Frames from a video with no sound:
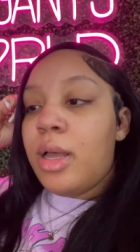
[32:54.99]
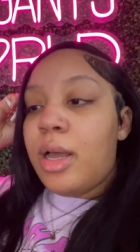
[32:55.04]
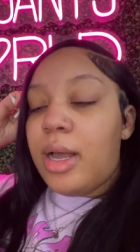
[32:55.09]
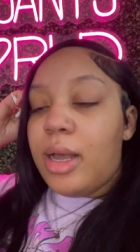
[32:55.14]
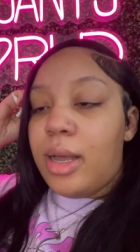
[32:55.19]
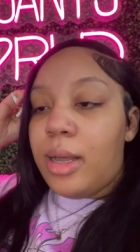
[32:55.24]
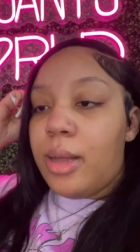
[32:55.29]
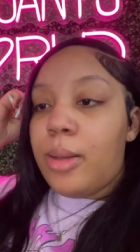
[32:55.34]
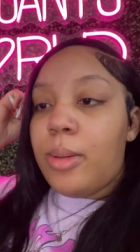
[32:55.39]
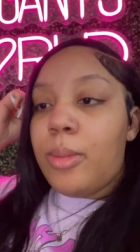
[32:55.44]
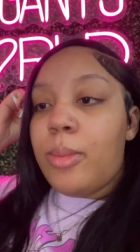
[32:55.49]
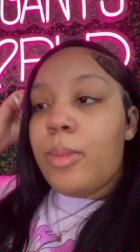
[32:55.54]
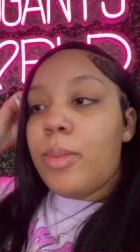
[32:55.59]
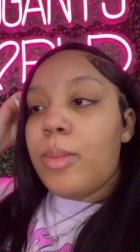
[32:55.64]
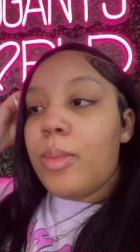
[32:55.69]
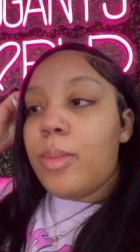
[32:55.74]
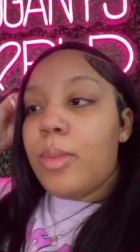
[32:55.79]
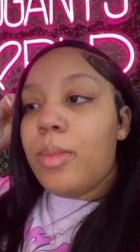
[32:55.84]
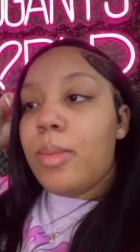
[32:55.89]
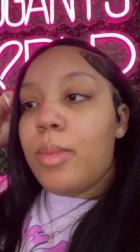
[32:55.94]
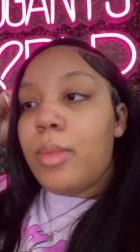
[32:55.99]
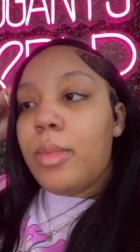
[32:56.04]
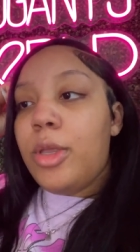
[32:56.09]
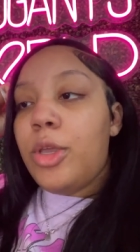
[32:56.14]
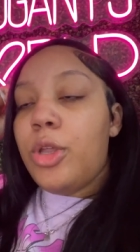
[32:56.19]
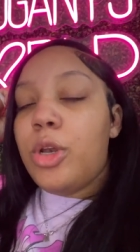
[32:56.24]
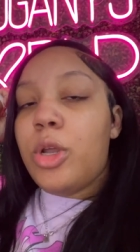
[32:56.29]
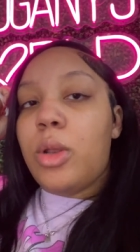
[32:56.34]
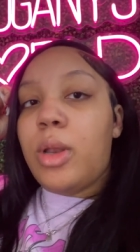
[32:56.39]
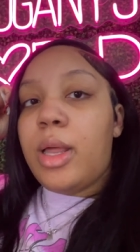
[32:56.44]
um,
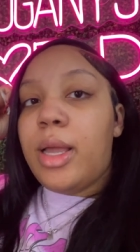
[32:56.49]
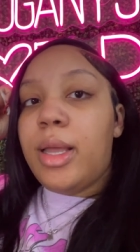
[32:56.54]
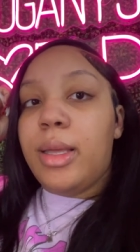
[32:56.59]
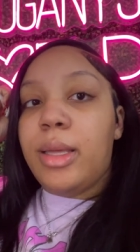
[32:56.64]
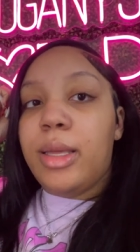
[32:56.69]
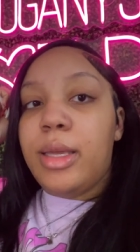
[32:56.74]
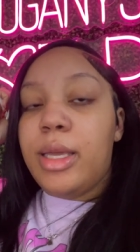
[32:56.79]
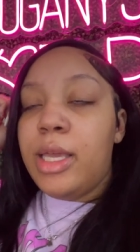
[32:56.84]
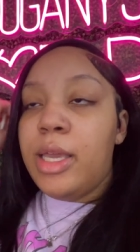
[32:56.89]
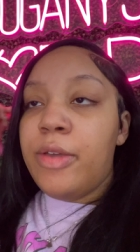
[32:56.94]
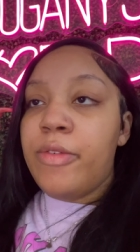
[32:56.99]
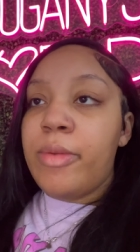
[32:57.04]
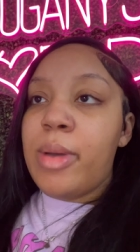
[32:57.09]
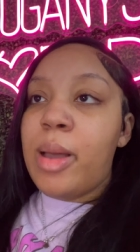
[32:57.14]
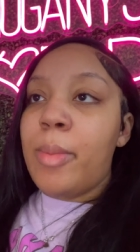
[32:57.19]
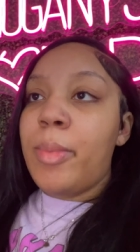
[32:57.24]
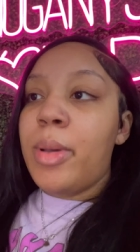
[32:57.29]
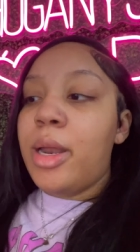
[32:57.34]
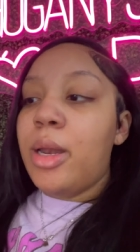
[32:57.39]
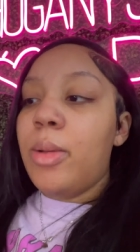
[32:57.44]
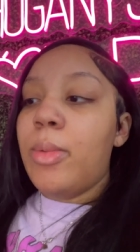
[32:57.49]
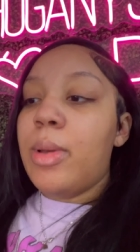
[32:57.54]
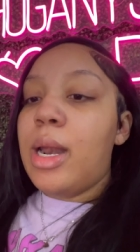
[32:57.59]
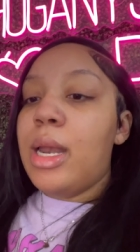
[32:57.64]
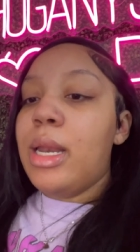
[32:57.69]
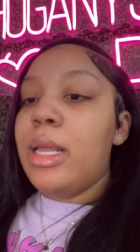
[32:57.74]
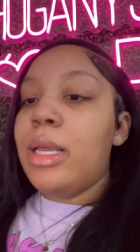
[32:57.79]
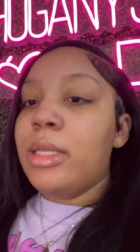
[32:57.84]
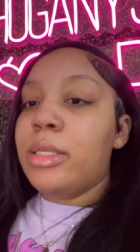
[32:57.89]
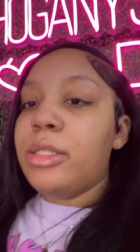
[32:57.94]
you know, like giving my body what I
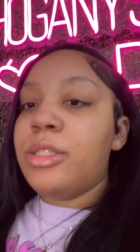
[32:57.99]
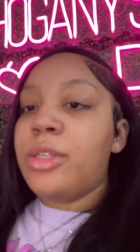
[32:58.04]
need.